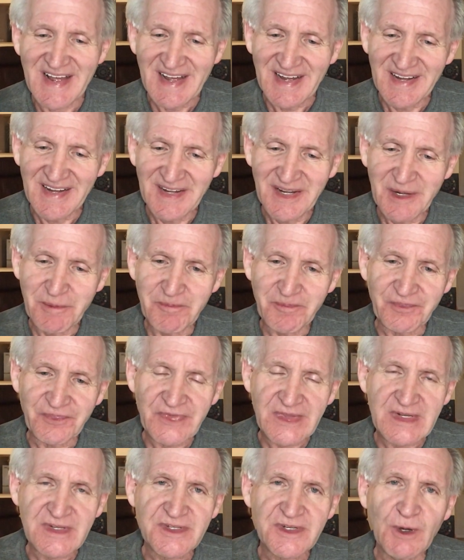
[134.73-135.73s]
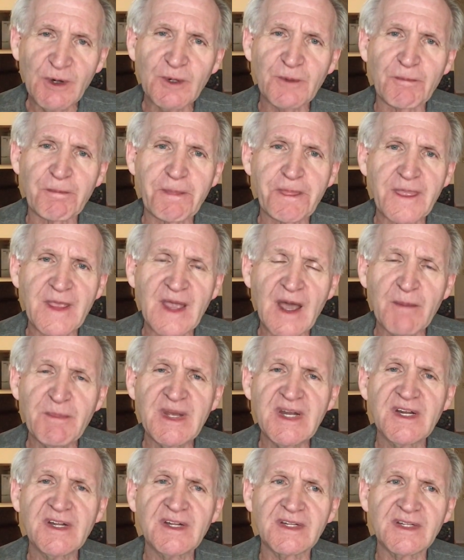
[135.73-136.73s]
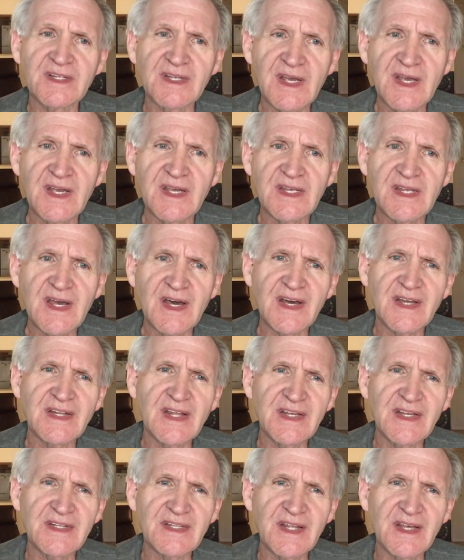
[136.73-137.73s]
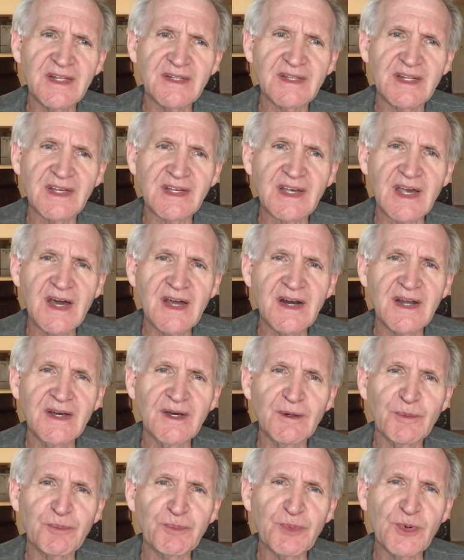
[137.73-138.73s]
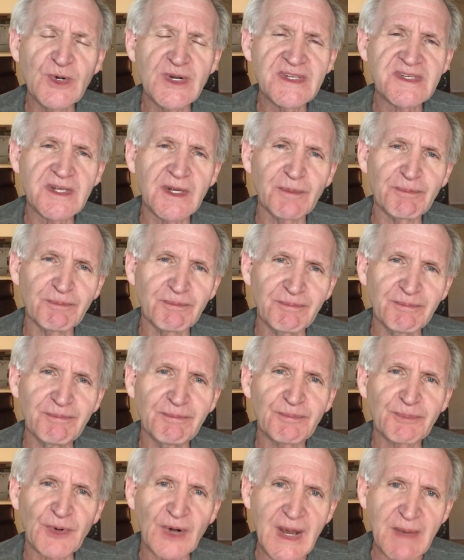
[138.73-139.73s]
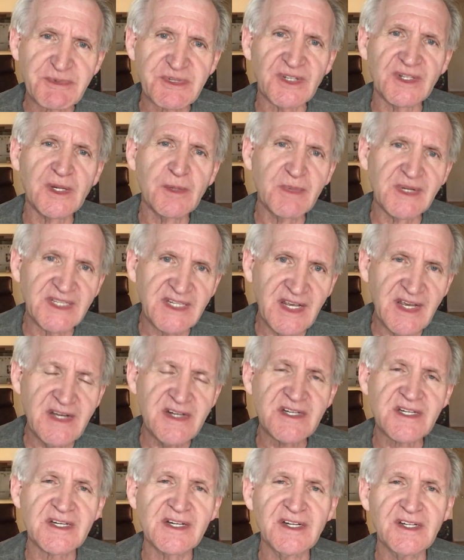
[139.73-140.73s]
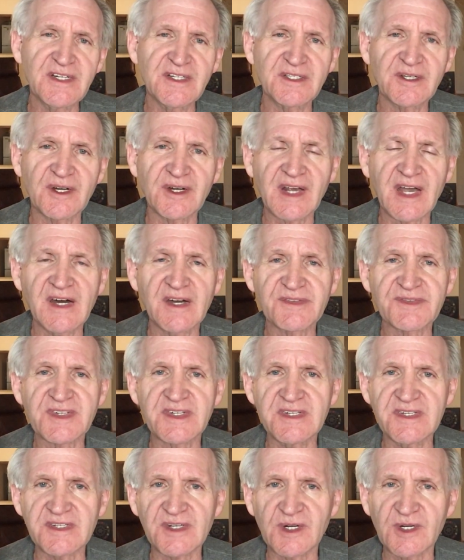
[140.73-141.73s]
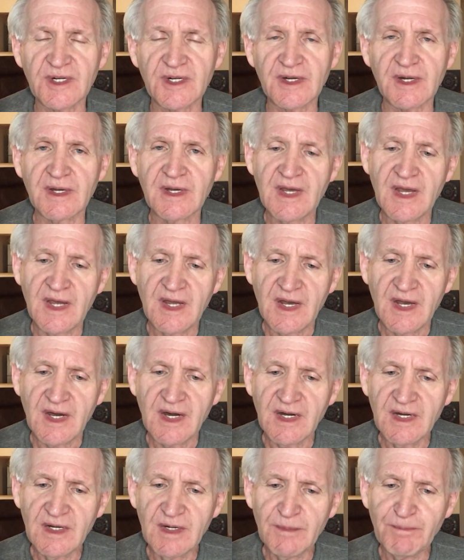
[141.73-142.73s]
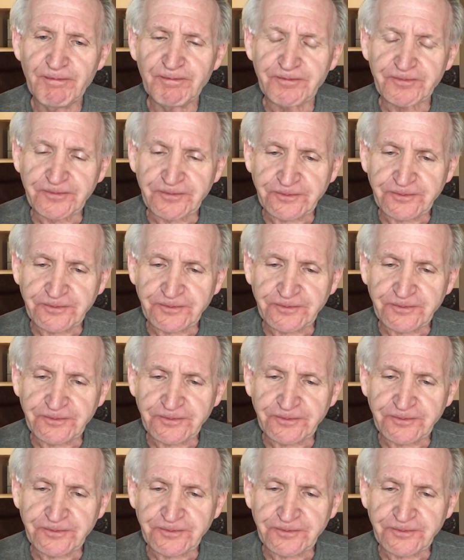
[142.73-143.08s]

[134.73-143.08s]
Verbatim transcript: um, so, I mean, it, yeah, it, it, it kind of points up perhaps a limitation in Tarkovsky's art, um,